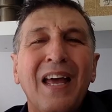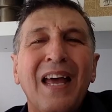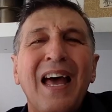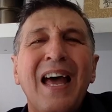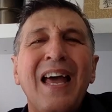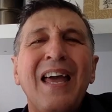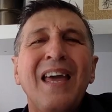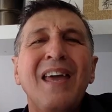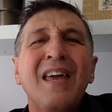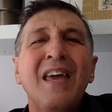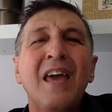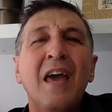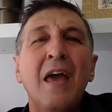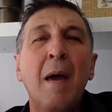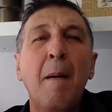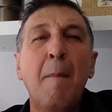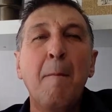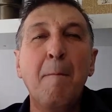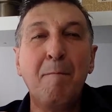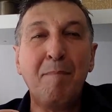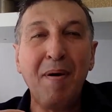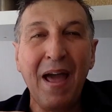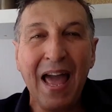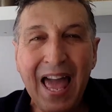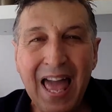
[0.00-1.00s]
a
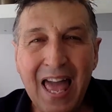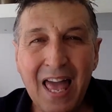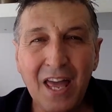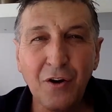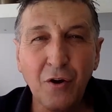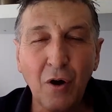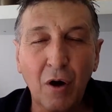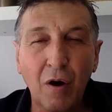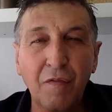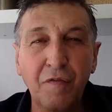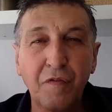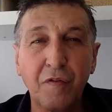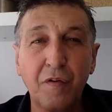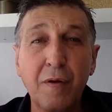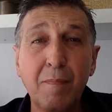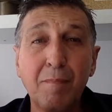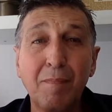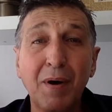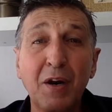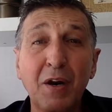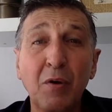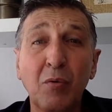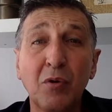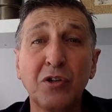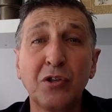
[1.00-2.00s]
bad offering, but
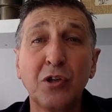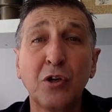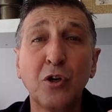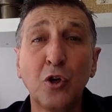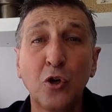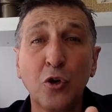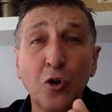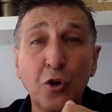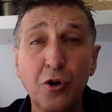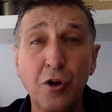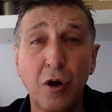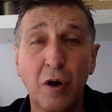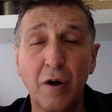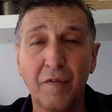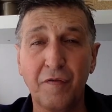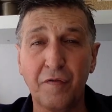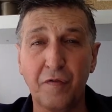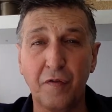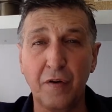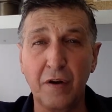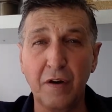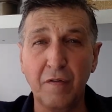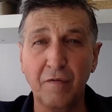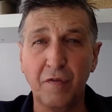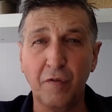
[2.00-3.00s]
it was a good
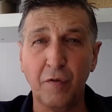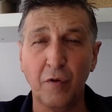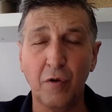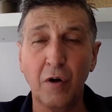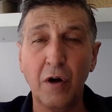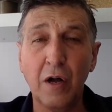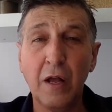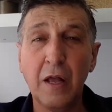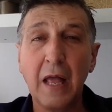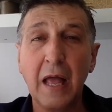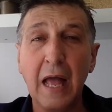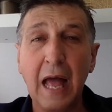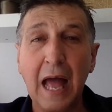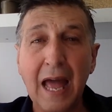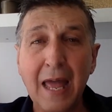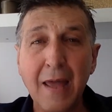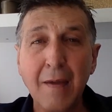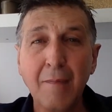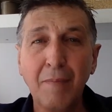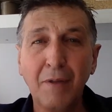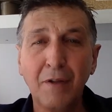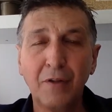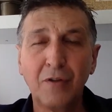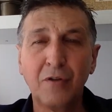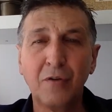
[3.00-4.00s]
offering for
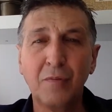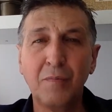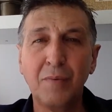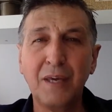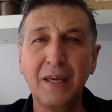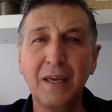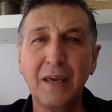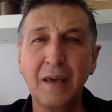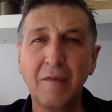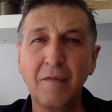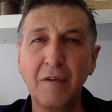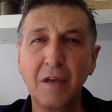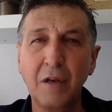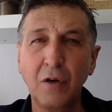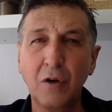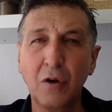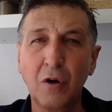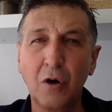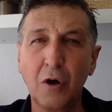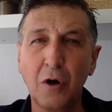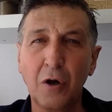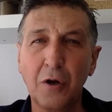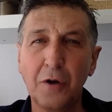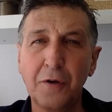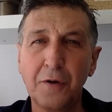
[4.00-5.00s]
Abel to be giving God.
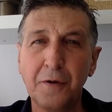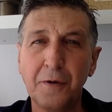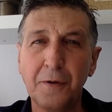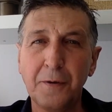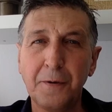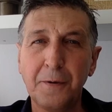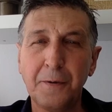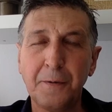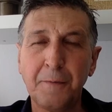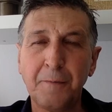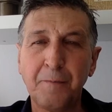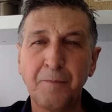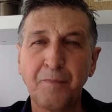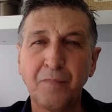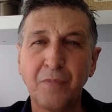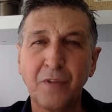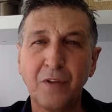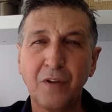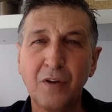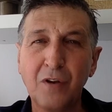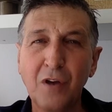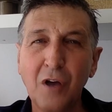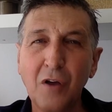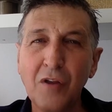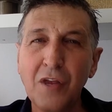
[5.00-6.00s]
You
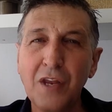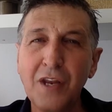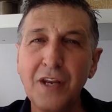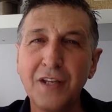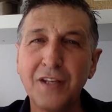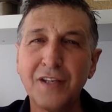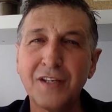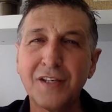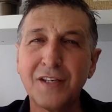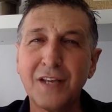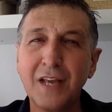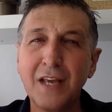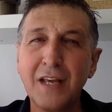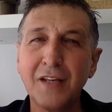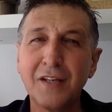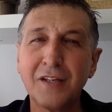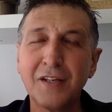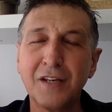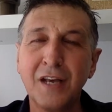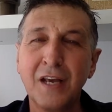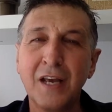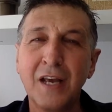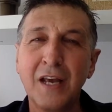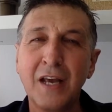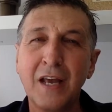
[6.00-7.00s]
know that it says
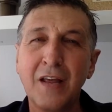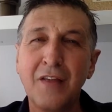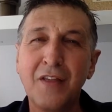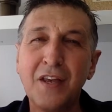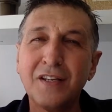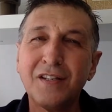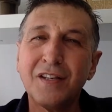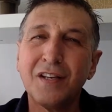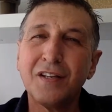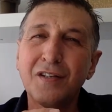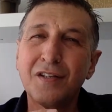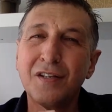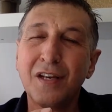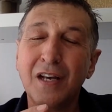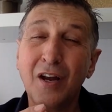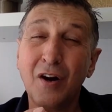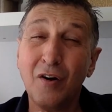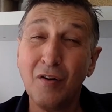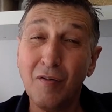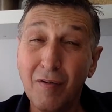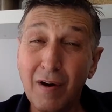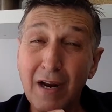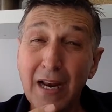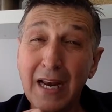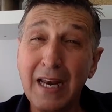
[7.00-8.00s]
this is
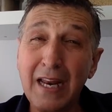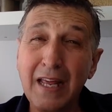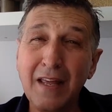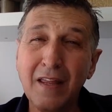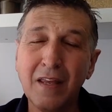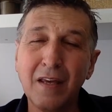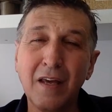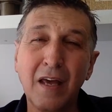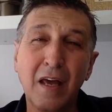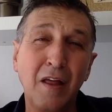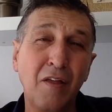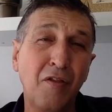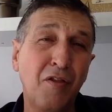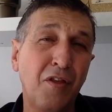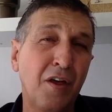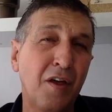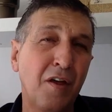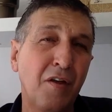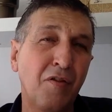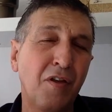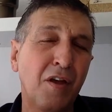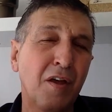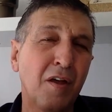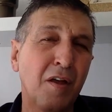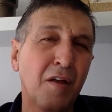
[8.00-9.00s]
really
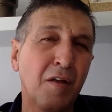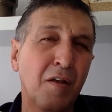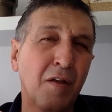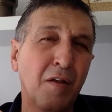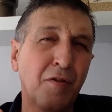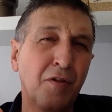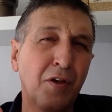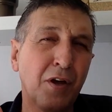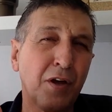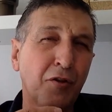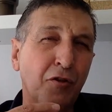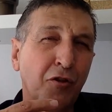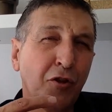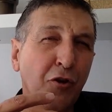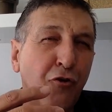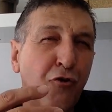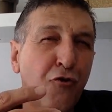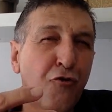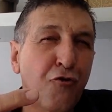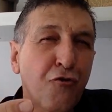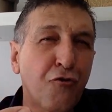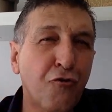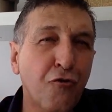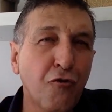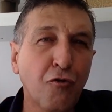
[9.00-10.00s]
the
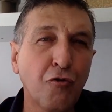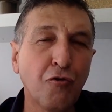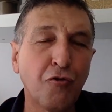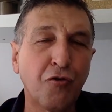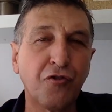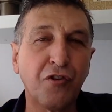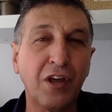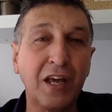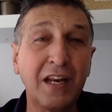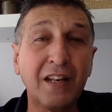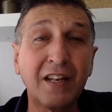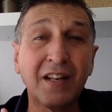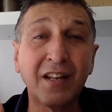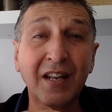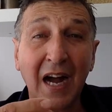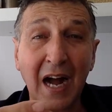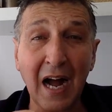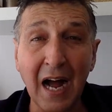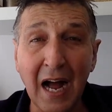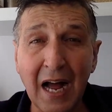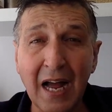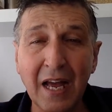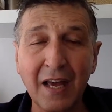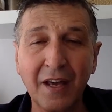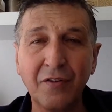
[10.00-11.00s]
truth that
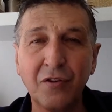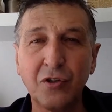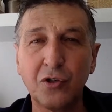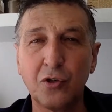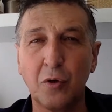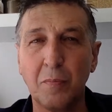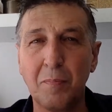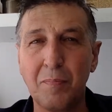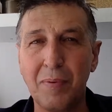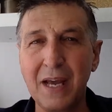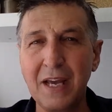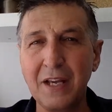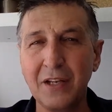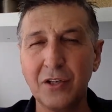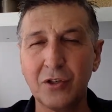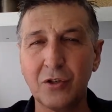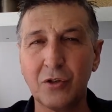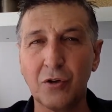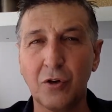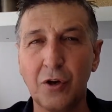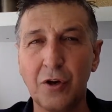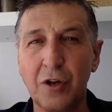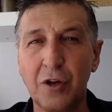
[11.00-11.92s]
tithes are based on.